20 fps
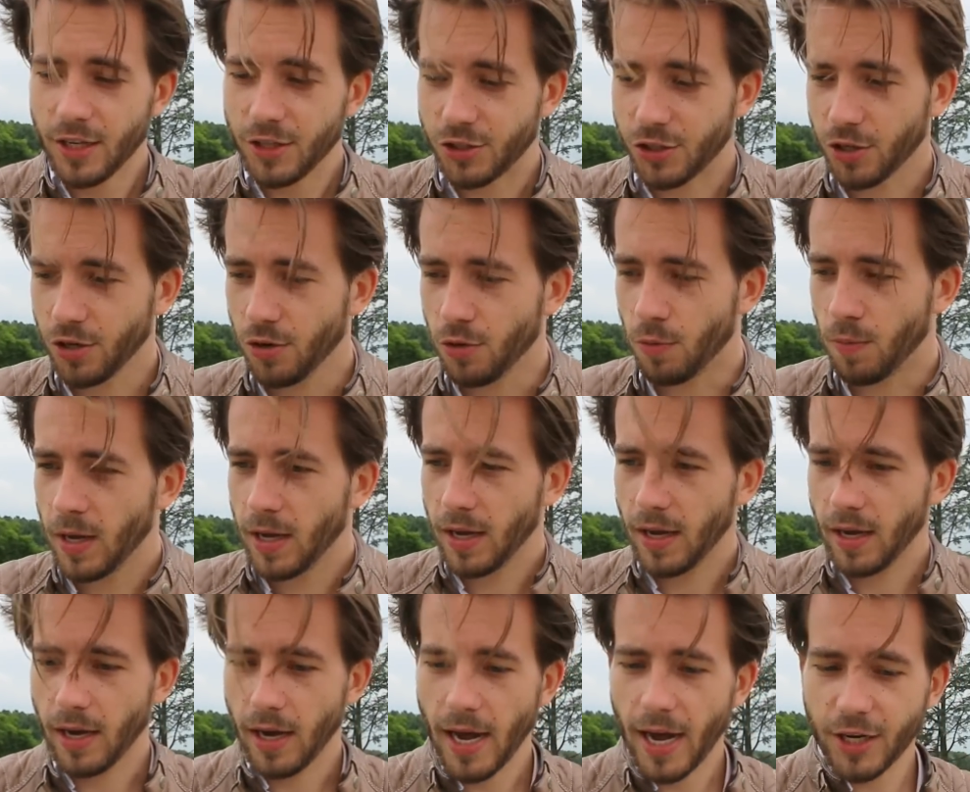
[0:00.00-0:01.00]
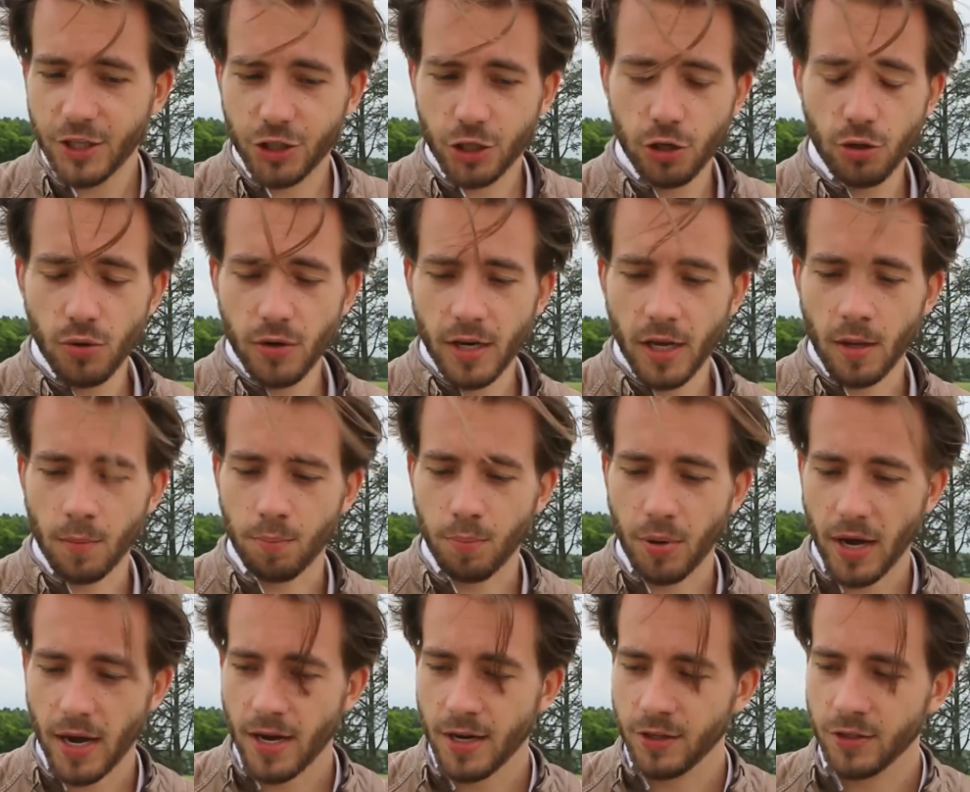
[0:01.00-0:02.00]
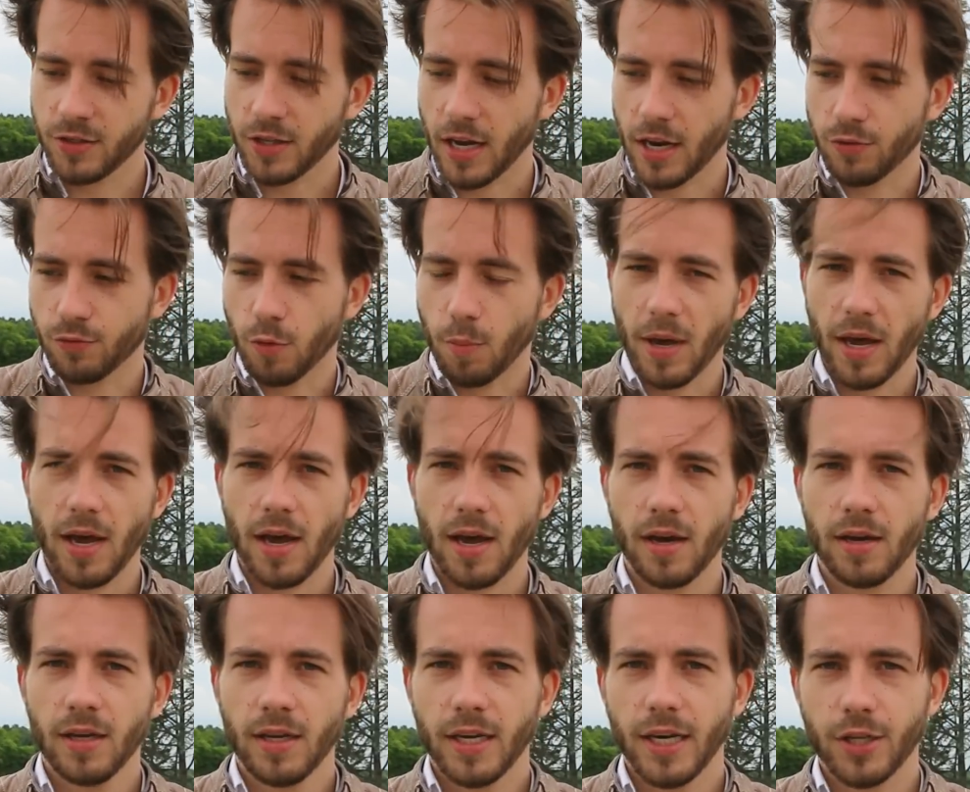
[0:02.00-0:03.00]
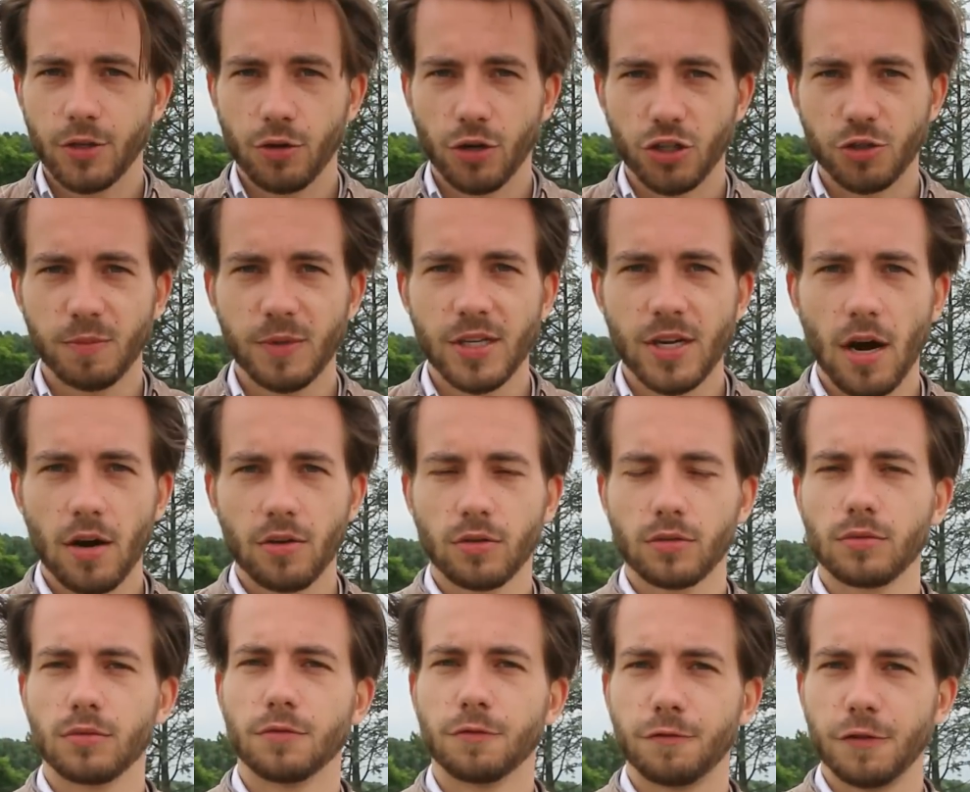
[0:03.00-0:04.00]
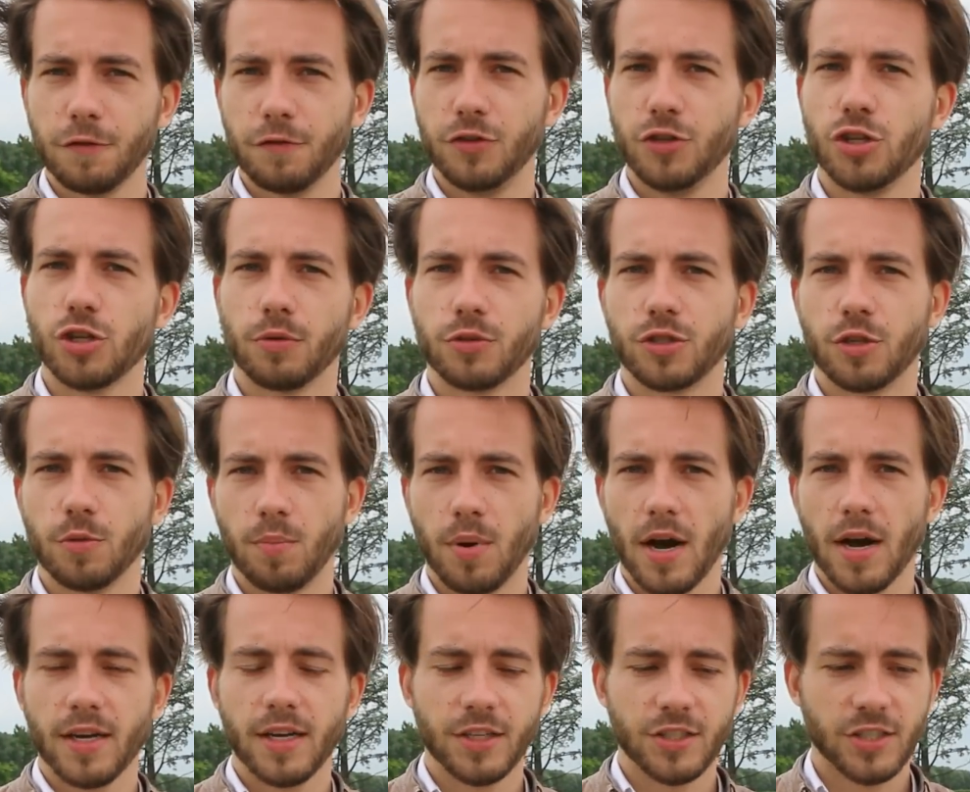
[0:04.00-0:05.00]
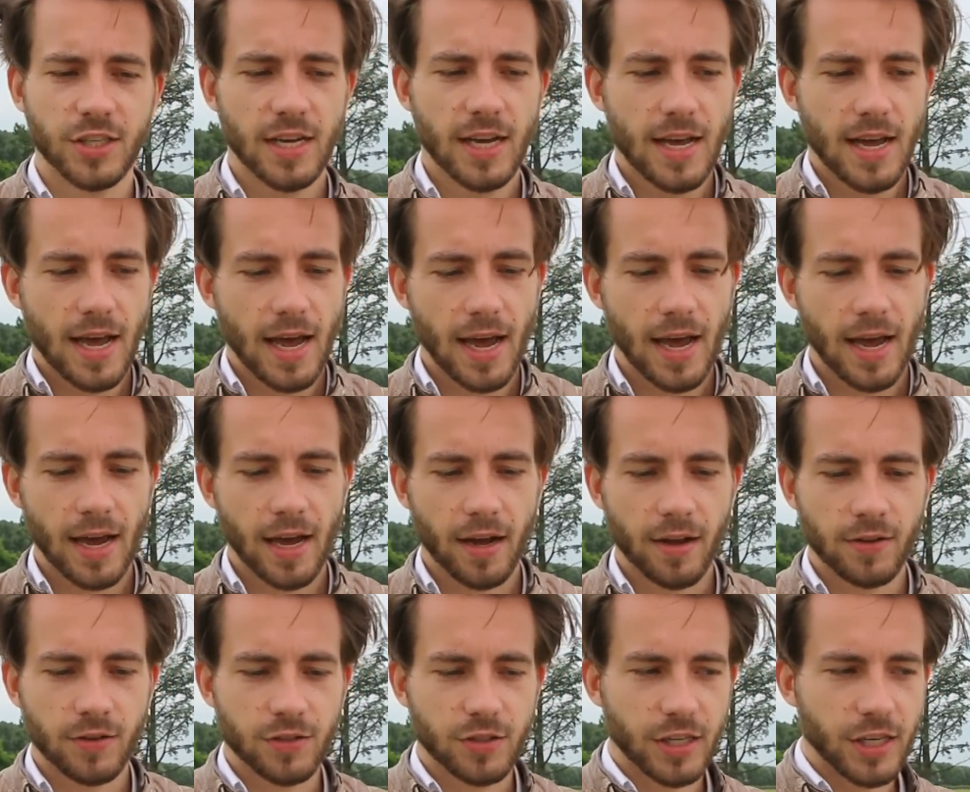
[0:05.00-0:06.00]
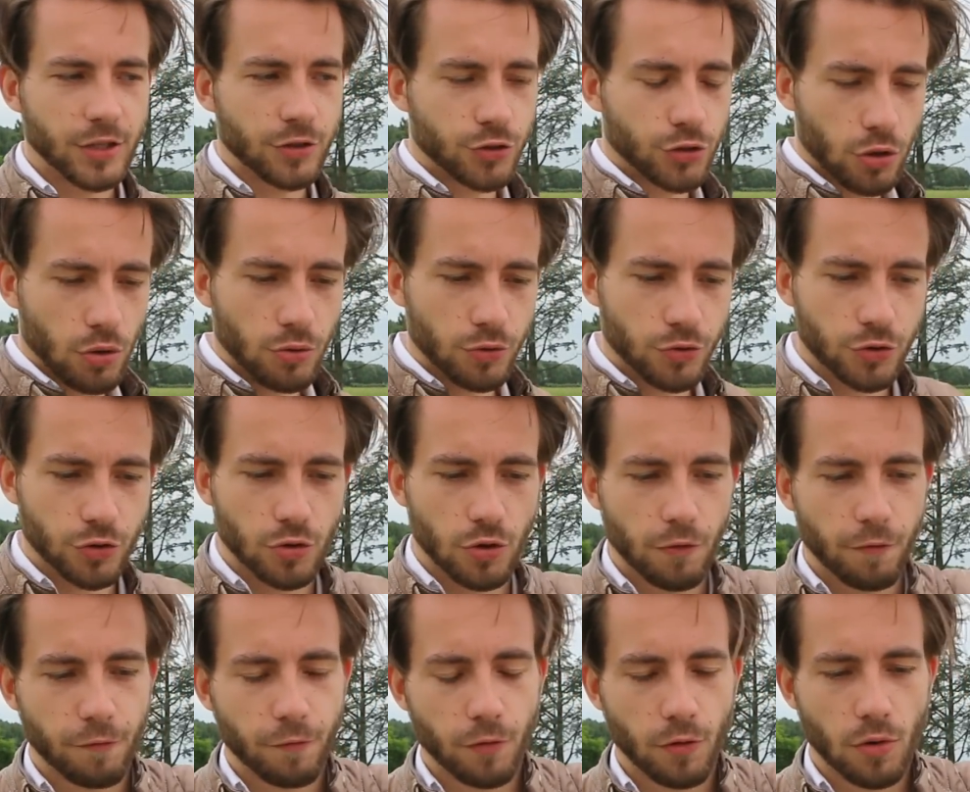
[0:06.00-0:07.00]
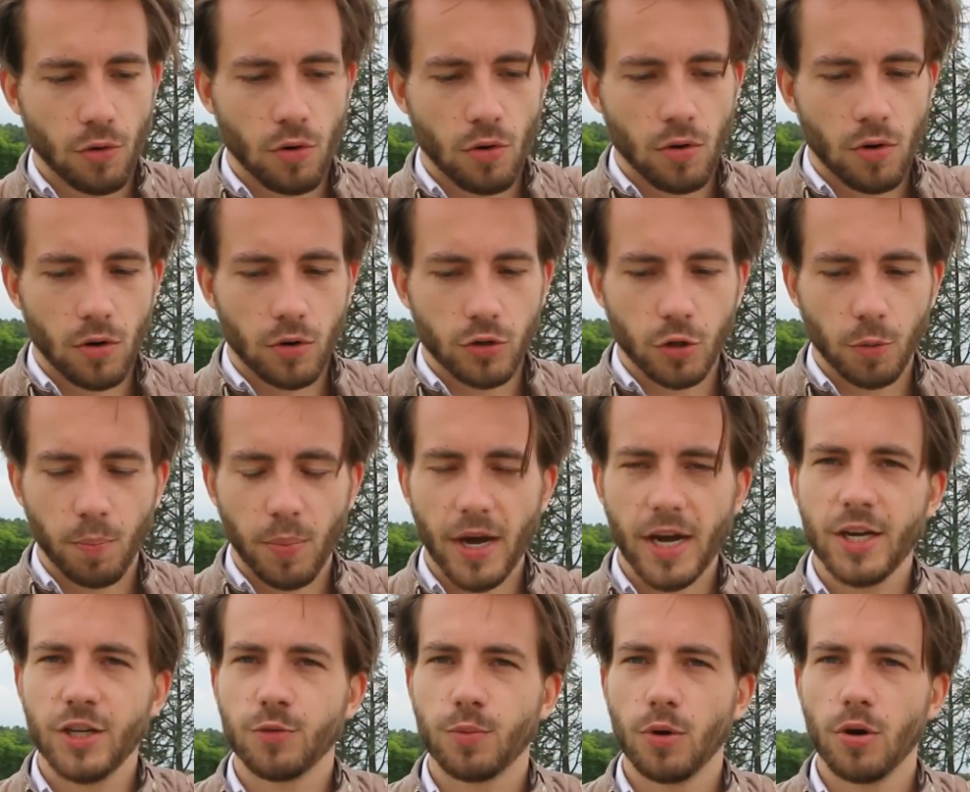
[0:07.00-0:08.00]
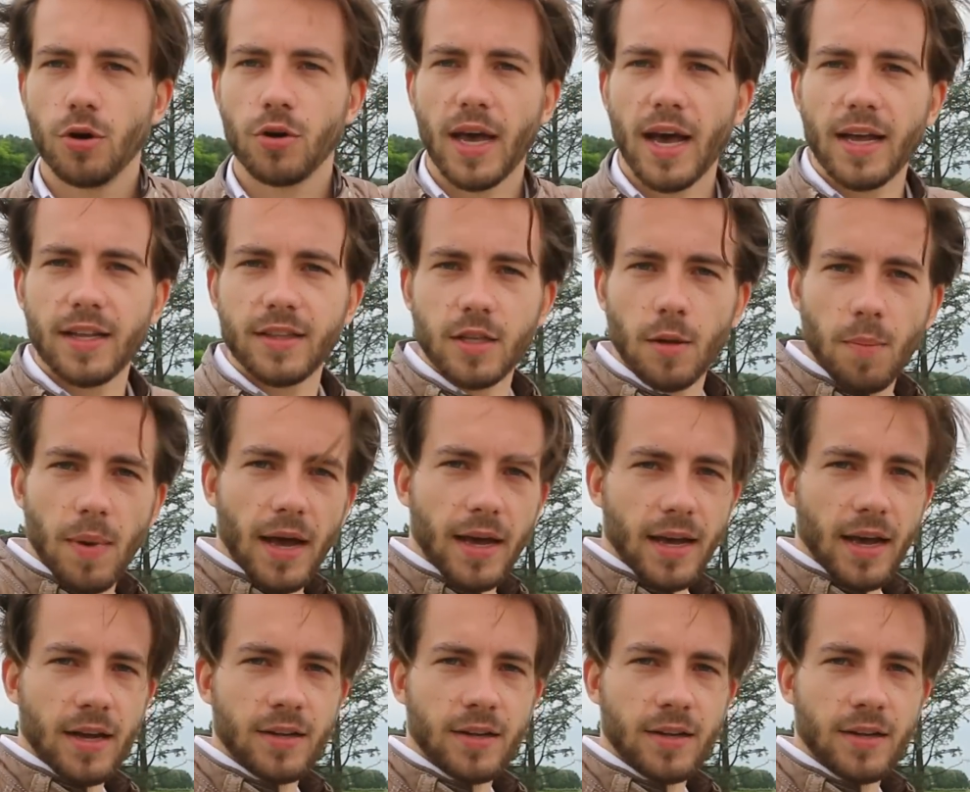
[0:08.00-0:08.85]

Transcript: So, excluding paint and repair, it cost me 950 euros to buy it. And in total, for all the paintwork and the back